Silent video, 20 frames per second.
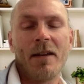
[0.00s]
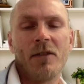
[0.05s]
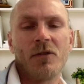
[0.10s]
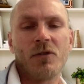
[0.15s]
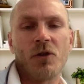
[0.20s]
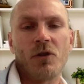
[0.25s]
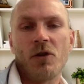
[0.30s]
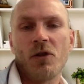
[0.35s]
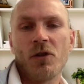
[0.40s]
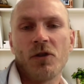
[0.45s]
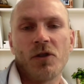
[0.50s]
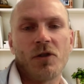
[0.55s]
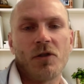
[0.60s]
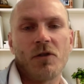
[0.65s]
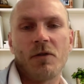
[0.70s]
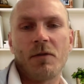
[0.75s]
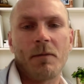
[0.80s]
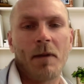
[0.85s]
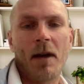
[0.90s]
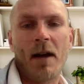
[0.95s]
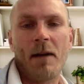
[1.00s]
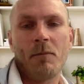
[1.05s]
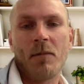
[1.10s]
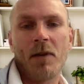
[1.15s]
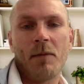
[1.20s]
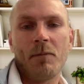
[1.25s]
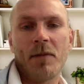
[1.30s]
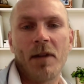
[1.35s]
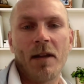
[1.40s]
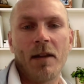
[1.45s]
So
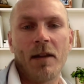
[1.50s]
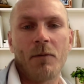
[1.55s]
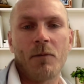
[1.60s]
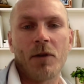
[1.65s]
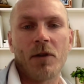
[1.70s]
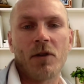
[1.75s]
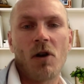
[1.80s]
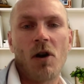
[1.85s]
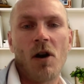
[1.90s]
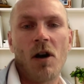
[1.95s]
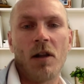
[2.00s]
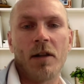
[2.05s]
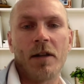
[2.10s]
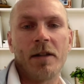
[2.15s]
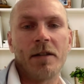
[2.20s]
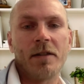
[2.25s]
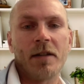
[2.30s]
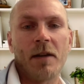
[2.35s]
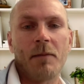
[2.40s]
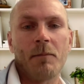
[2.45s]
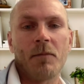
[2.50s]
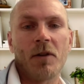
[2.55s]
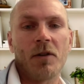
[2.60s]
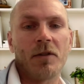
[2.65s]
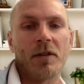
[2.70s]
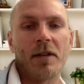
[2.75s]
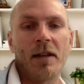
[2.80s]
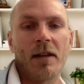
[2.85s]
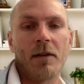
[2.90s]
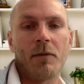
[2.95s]
I'm dealing with college. I'm
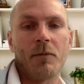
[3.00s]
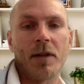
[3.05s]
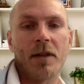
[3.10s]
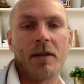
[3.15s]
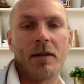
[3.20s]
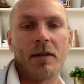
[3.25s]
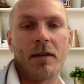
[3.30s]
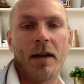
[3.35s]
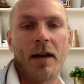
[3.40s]
not dealing with